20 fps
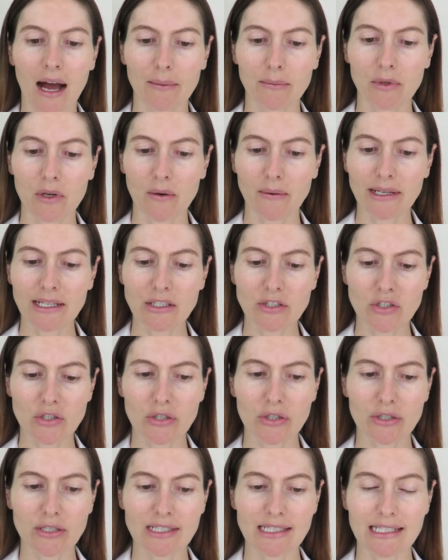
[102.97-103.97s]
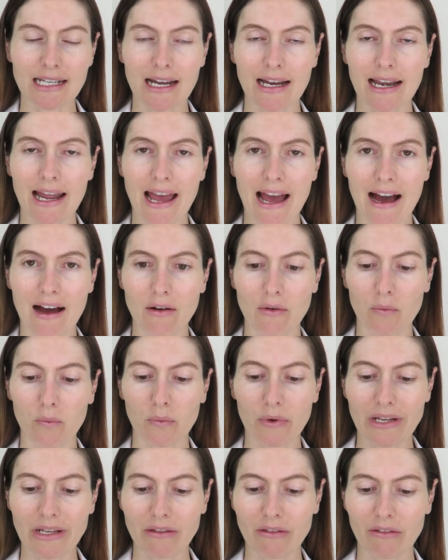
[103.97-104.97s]
I'm going to start
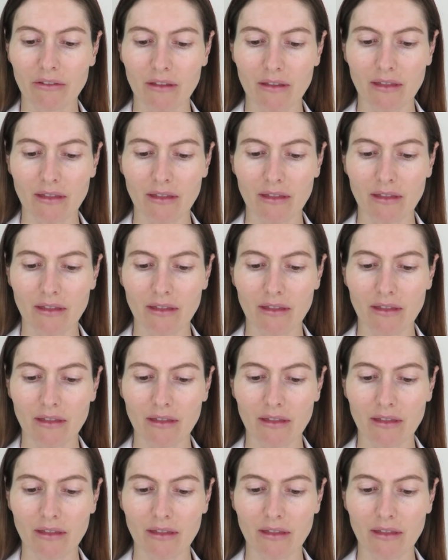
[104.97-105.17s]
out with